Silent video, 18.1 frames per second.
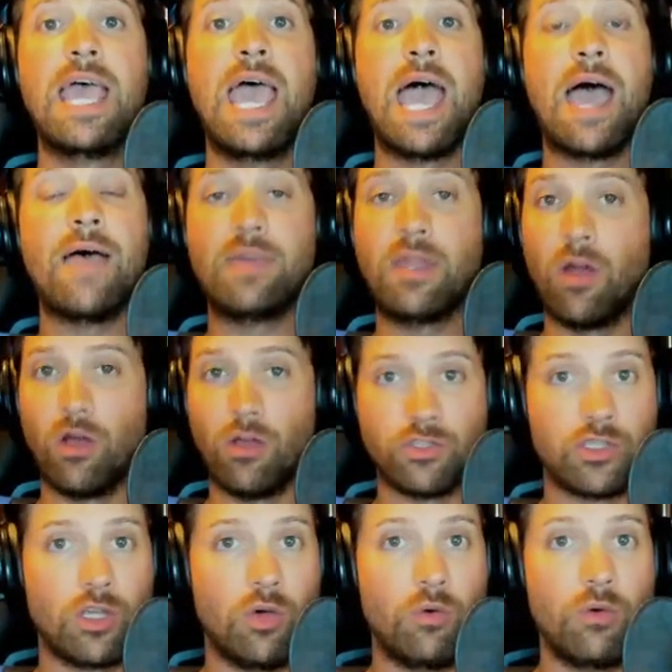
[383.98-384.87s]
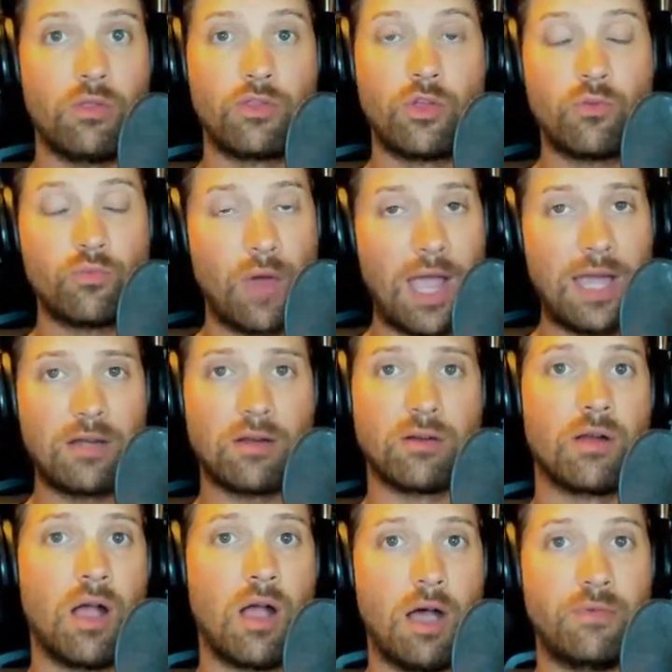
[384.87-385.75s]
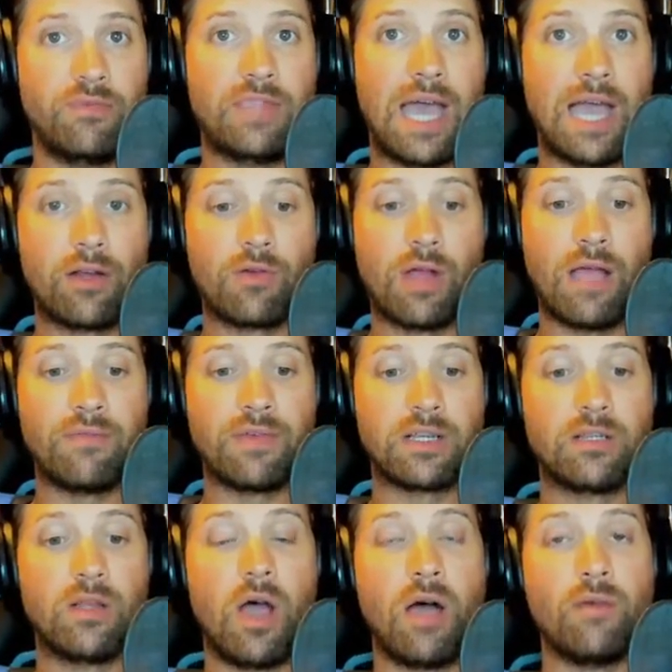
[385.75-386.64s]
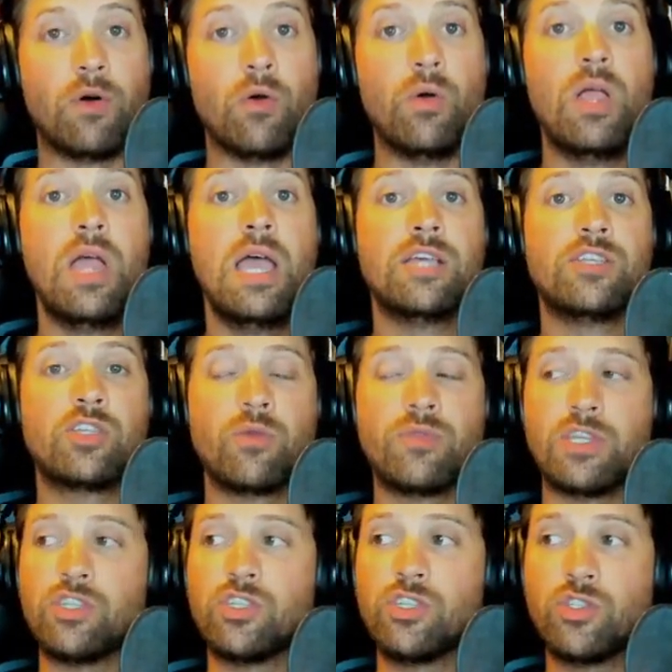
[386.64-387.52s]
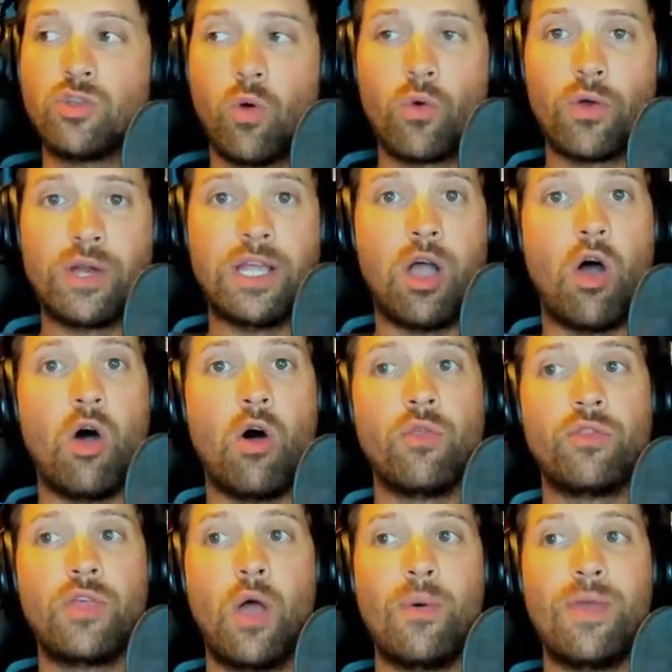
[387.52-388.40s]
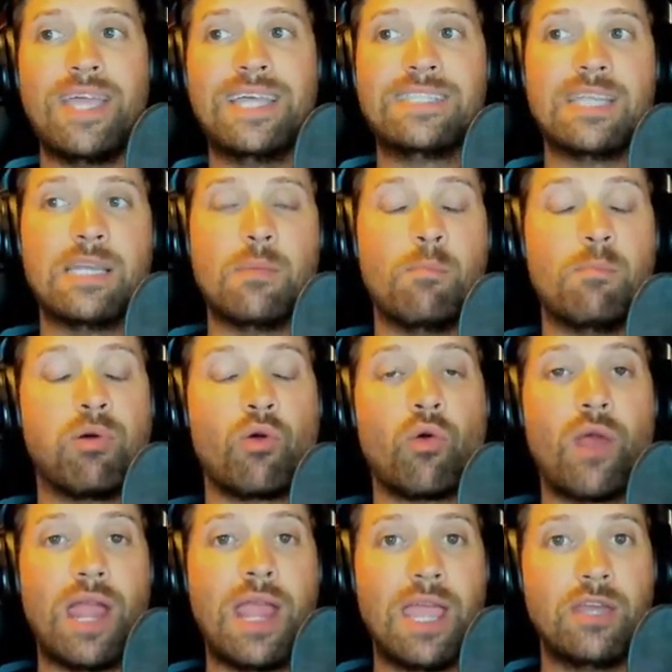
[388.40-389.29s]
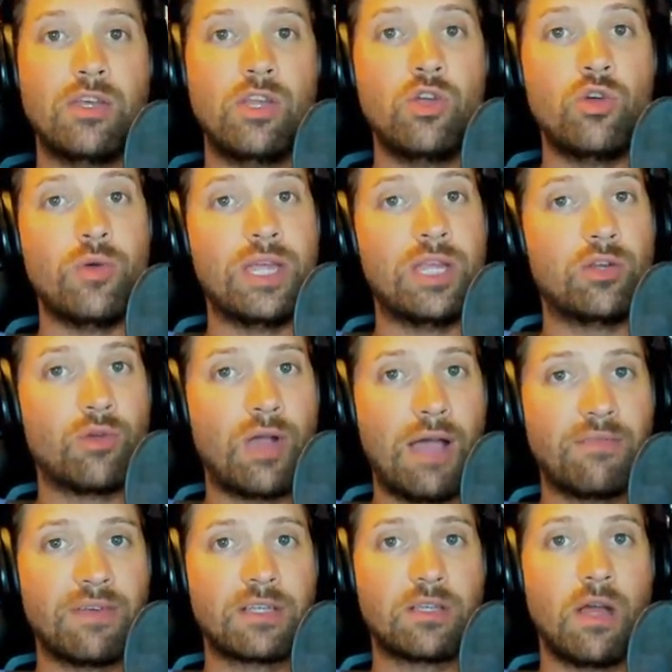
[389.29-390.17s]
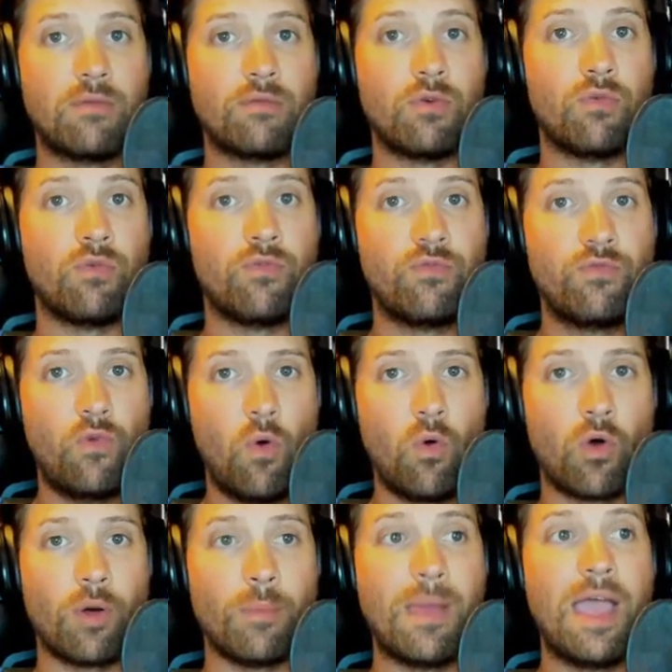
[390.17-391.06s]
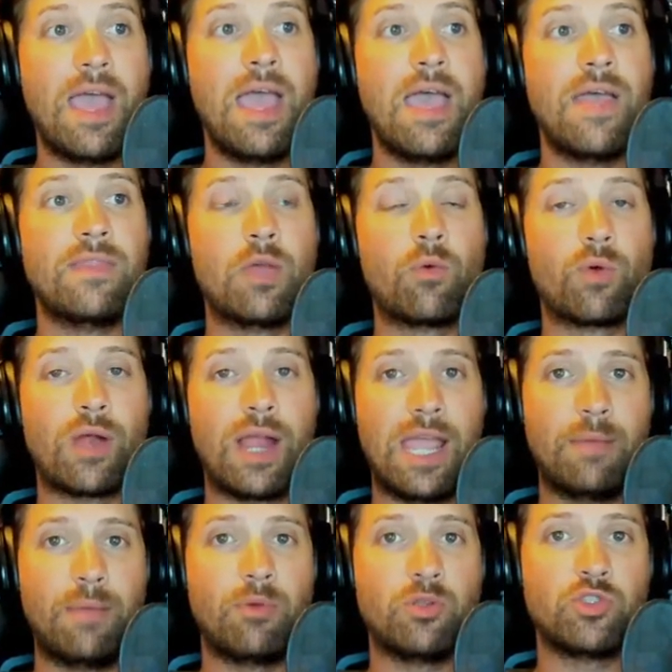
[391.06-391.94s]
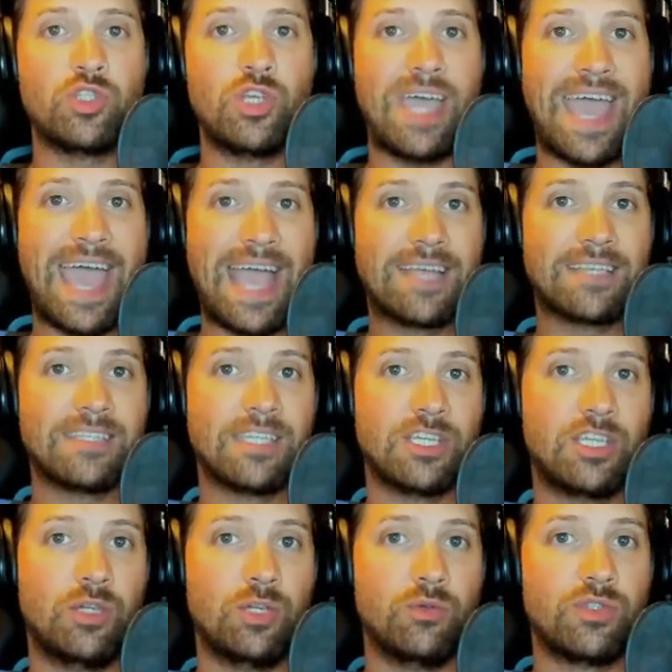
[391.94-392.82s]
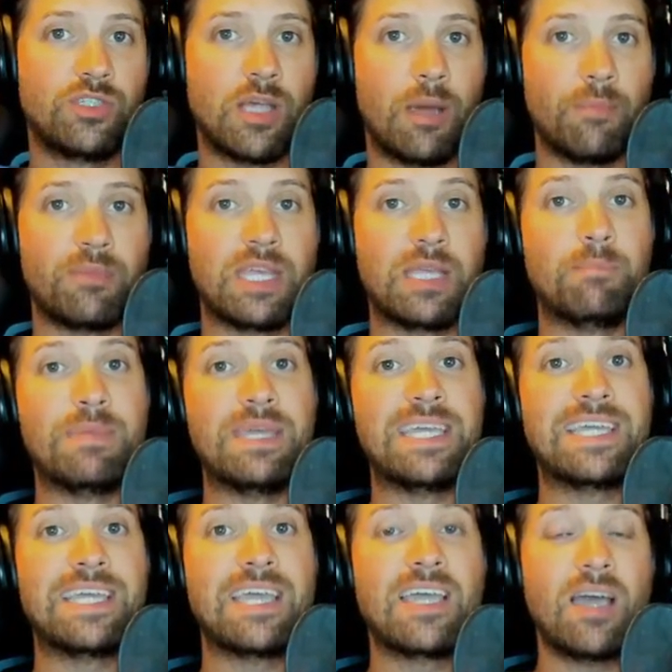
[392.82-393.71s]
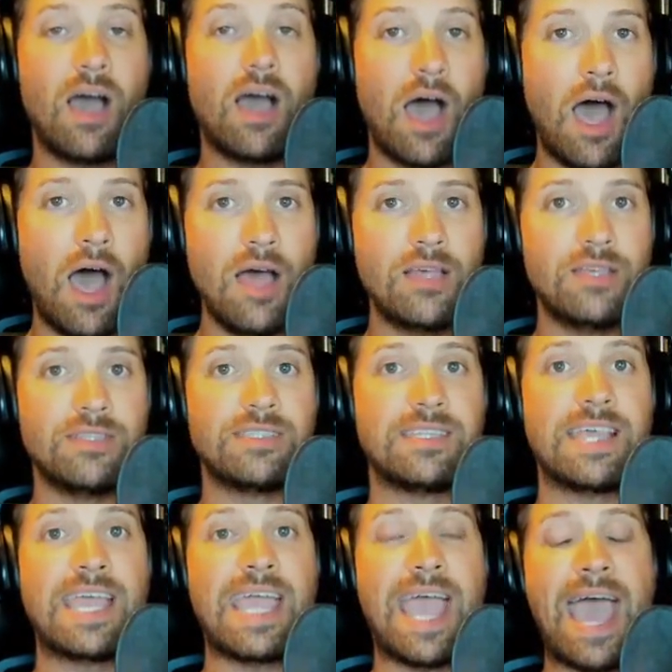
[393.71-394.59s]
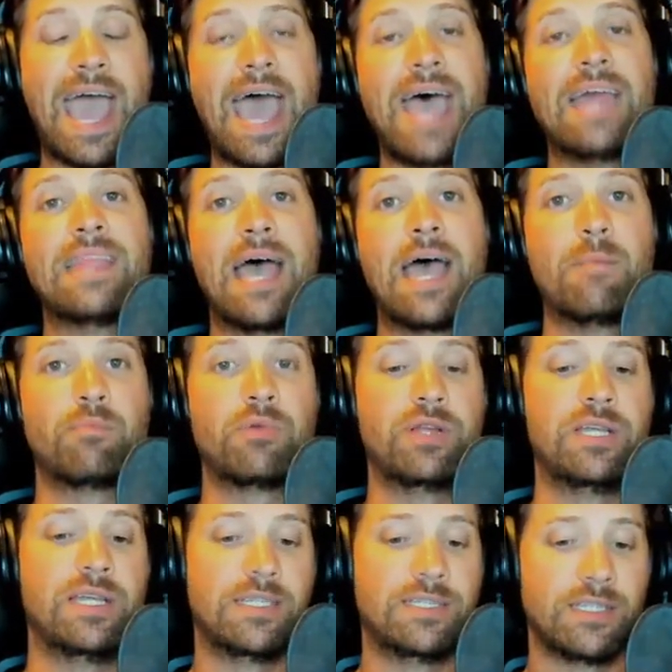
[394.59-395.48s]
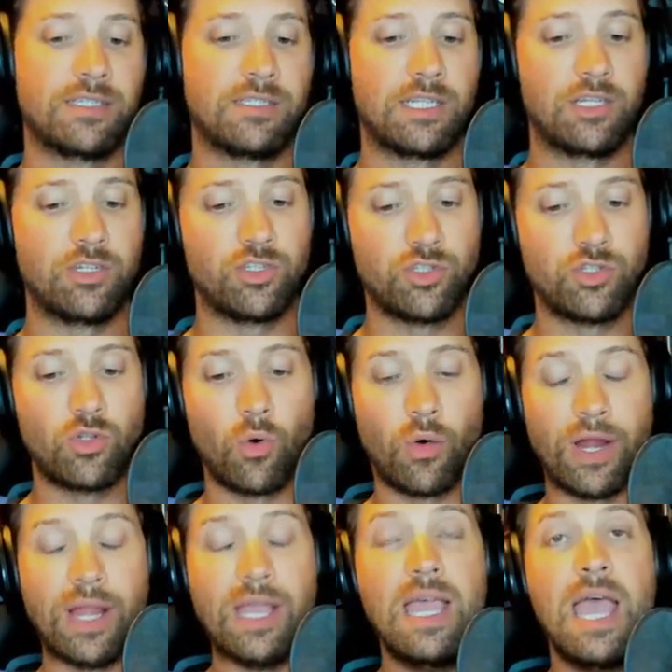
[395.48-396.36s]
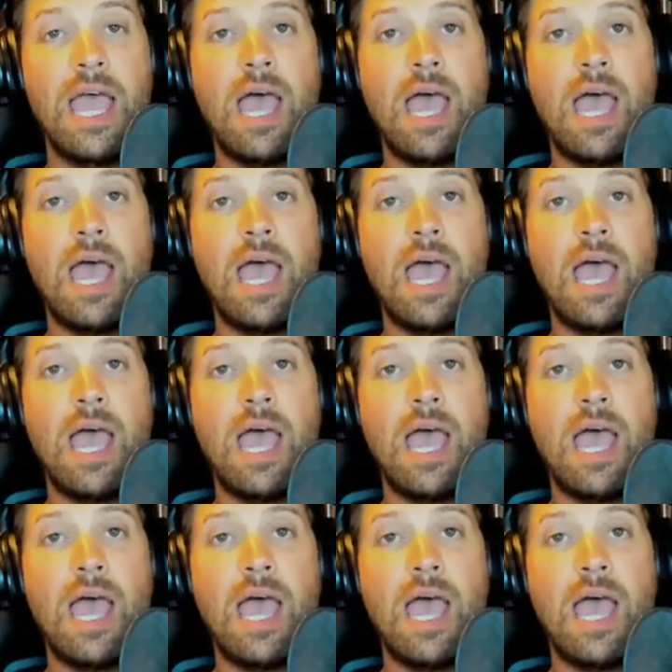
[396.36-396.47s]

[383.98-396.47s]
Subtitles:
and then also the writer of that graphic novel. So this story, although isn't brand new in graphic novel form, they were able to execute something because they had that pre-existing story.